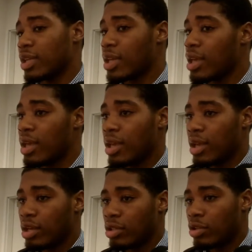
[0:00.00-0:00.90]
But,
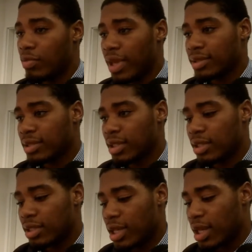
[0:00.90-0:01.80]
you know, basically
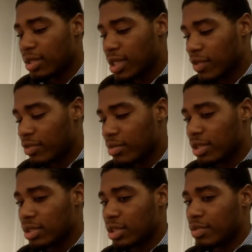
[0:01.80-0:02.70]
the thing I take from
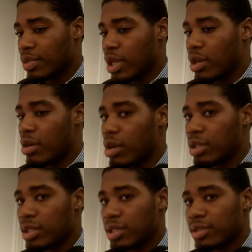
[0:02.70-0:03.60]
this is just playing
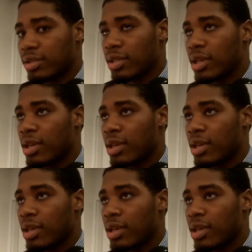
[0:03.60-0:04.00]
harder, because,